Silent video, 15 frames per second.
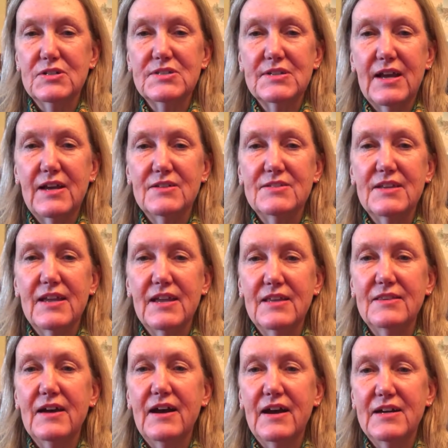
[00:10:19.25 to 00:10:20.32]
Scouts and
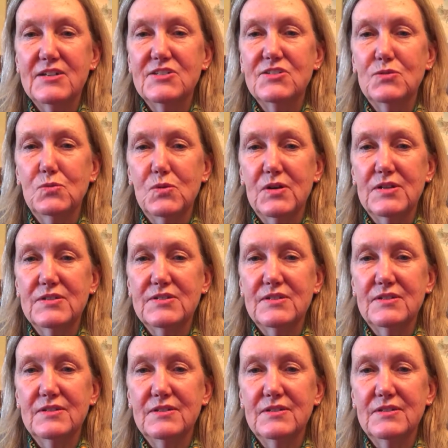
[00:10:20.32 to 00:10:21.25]
the highest awards.